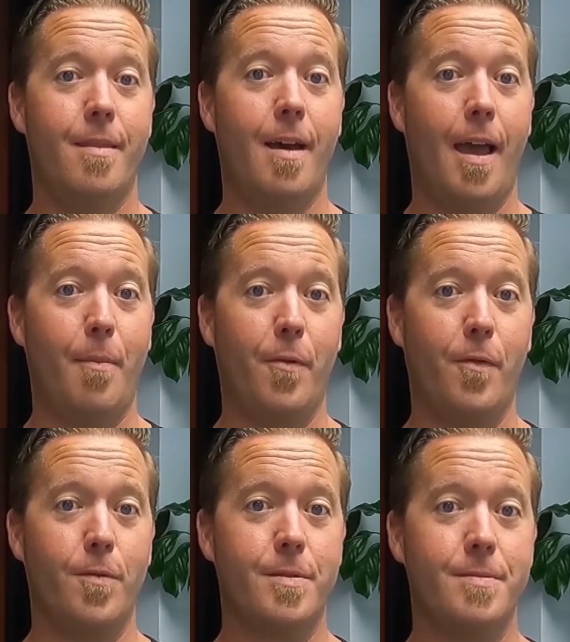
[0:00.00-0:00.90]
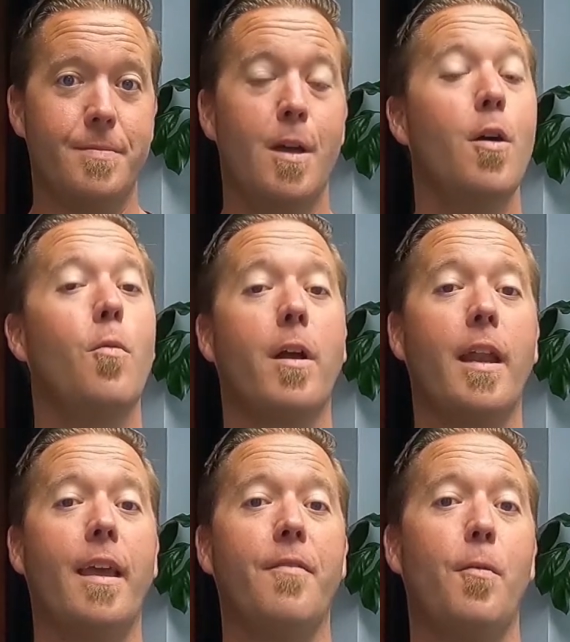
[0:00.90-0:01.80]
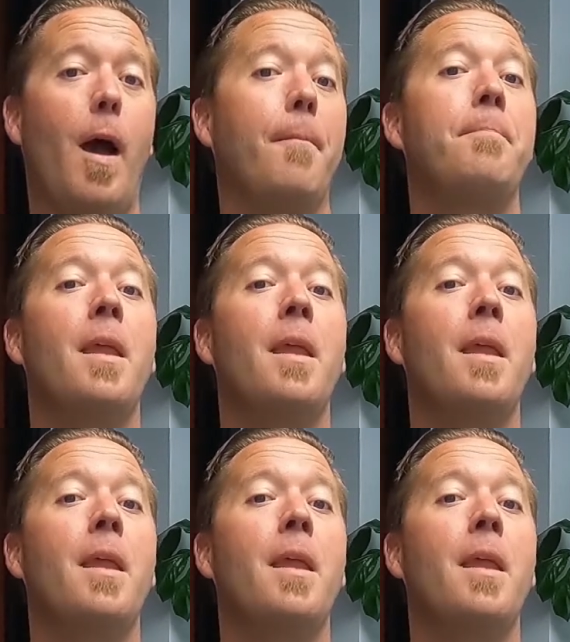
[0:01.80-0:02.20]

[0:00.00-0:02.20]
the Hypervolt. We're going to give it away.